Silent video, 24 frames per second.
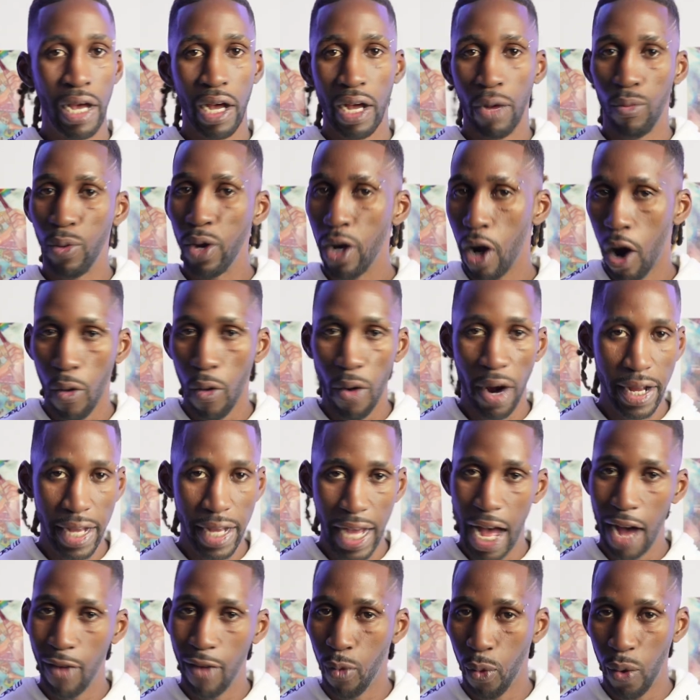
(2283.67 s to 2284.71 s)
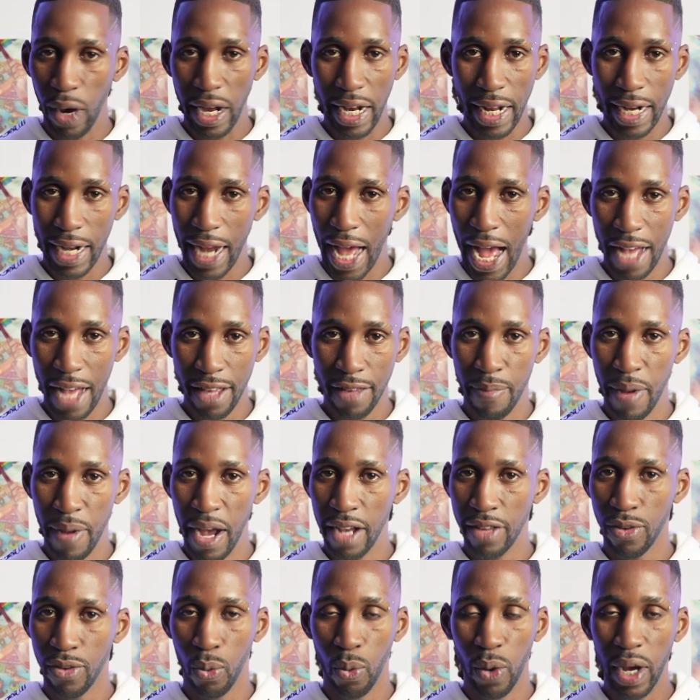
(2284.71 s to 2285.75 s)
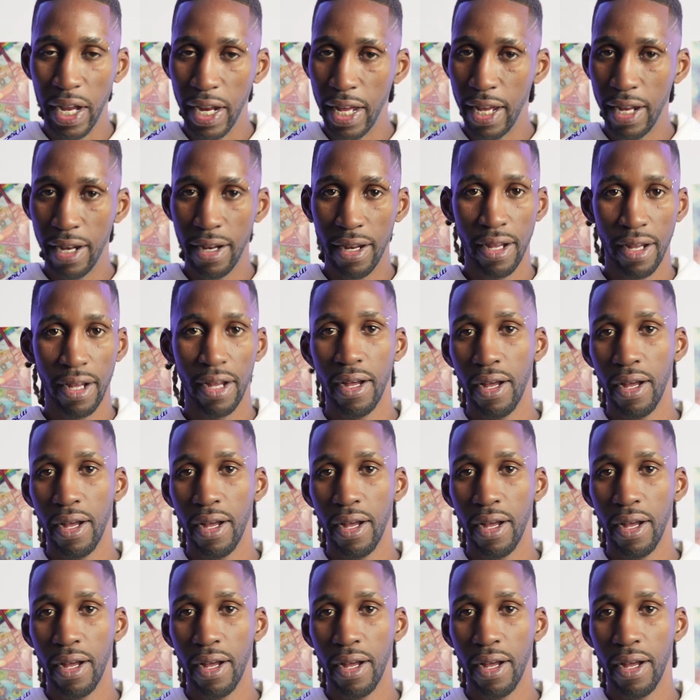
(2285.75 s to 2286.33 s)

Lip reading: We already have winning aspects, winning